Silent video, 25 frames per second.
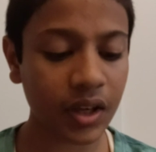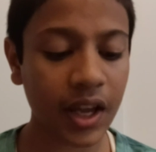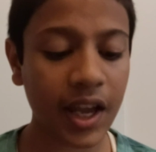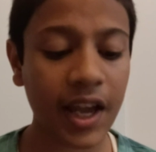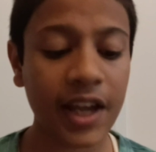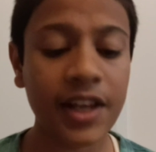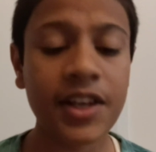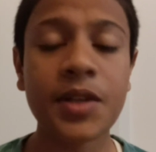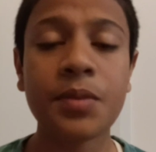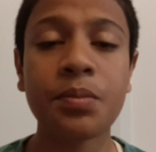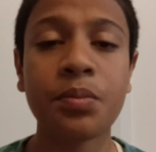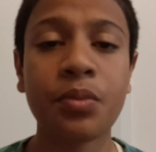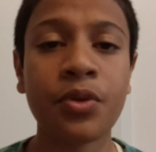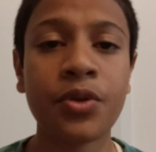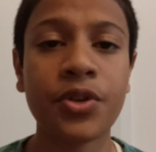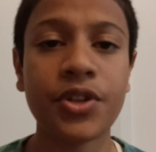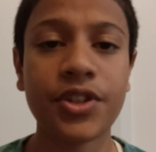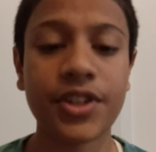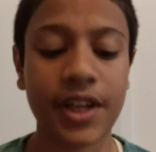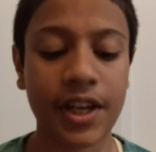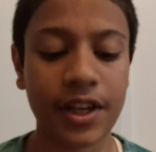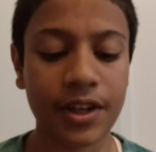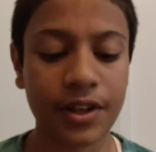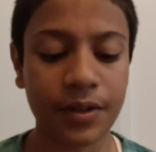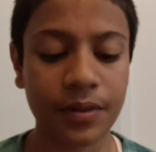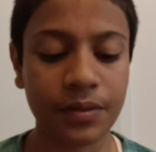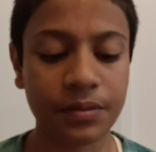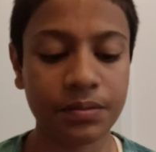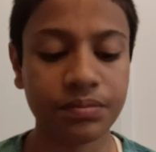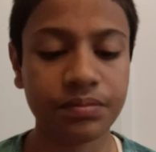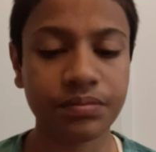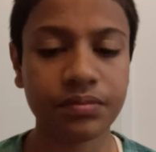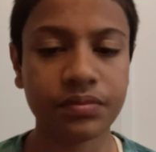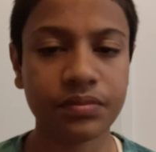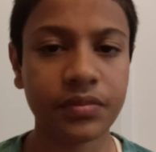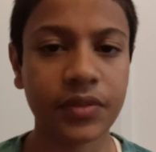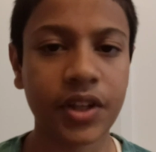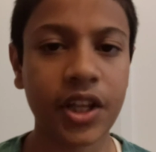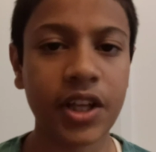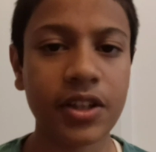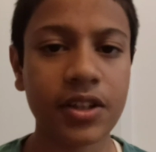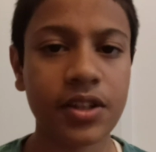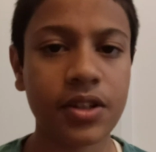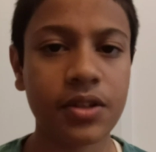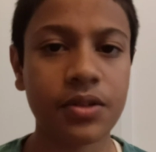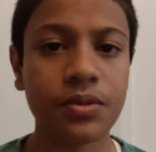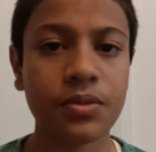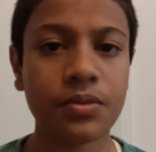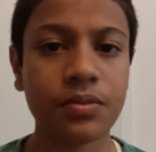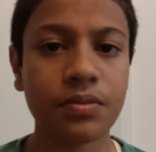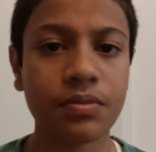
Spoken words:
and import data. Thank you.